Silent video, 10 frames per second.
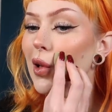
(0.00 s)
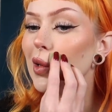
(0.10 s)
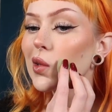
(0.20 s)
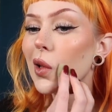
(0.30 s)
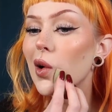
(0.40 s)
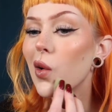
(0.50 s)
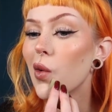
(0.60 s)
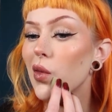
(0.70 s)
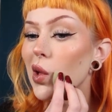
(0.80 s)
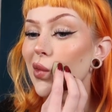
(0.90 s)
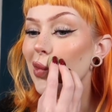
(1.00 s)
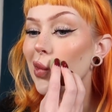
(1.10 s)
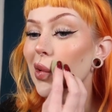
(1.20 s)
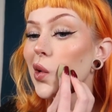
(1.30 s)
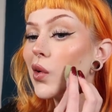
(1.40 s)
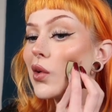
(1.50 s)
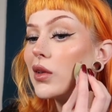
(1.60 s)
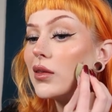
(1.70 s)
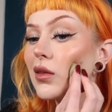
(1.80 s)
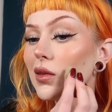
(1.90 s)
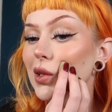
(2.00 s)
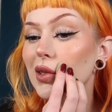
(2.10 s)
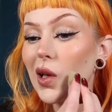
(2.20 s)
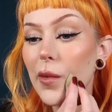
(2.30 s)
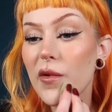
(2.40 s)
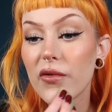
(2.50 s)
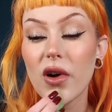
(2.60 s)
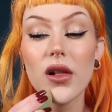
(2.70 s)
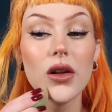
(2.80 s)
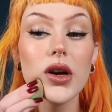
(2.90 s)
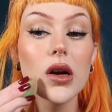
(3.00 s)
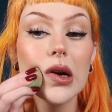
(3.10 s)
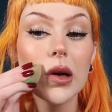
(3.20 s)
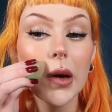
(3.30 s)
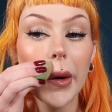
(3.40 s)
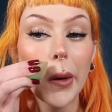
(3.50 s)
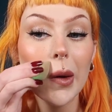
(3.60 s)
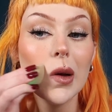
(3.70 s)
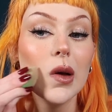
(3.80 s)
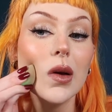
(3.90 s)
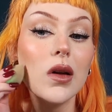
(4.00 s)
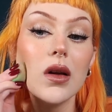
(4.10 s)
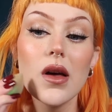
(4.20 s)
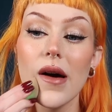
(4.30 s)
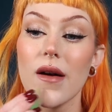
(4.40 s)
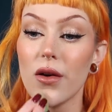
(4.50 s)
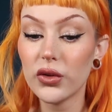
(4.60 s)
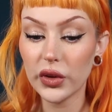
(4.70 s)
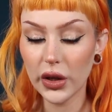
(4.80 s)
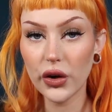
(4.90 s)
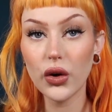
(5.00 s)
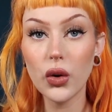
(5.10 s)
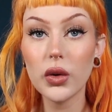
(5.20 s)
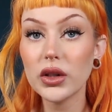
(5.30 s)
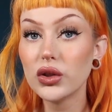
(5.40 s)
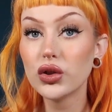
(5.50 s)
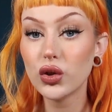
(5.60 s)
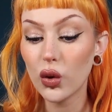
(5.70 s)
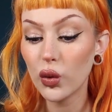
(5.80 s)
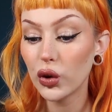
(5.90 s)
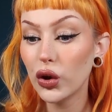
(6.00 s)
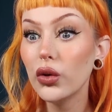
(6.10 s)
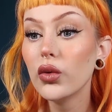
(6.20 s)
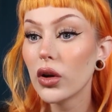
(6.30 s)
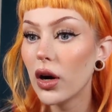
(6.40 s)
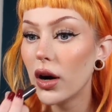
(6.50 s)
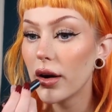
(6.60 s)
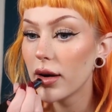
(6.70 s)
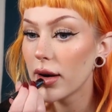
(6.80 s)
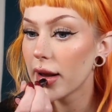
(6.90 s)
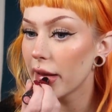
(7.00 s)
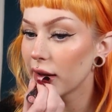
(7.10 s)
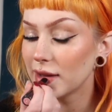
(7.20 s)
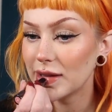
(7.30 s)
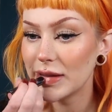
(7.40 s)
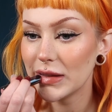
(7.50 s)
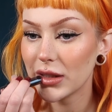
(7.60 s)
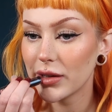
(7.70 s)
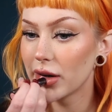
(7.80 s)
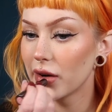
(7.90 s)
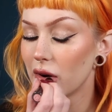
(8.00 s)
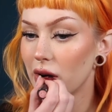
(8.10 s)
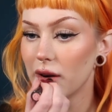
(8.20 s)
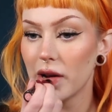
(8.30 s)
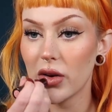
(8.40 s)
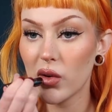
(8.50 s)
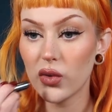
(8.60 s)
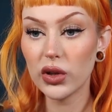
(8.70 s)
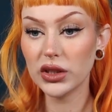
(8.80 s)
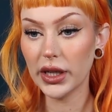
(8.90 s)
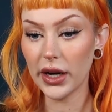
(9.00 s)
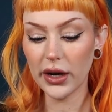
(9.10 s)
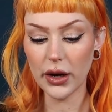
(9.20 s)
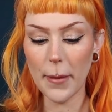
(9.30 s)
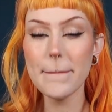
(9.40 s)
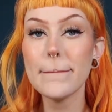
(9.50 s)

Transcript: So, therefore, this type of color, I already know, is so cute on, like, ginger orange hair.